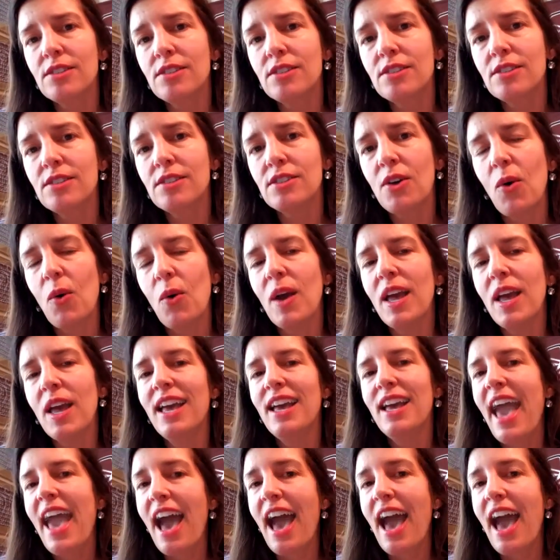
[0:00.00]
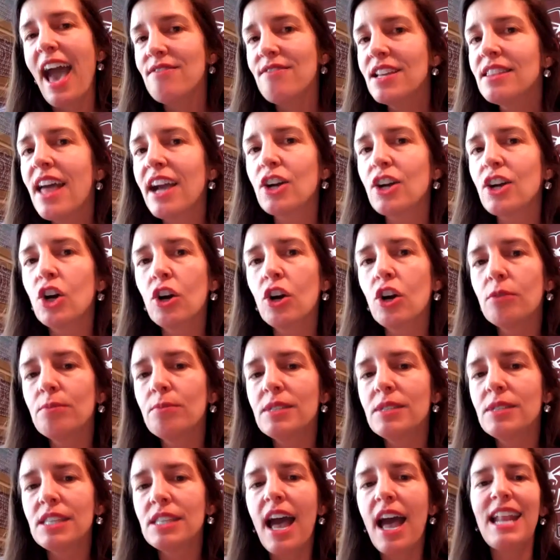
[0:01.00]
So having that
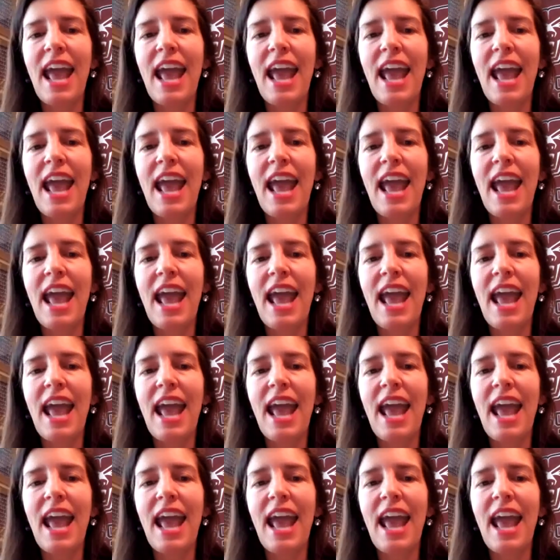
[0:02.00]
curbside,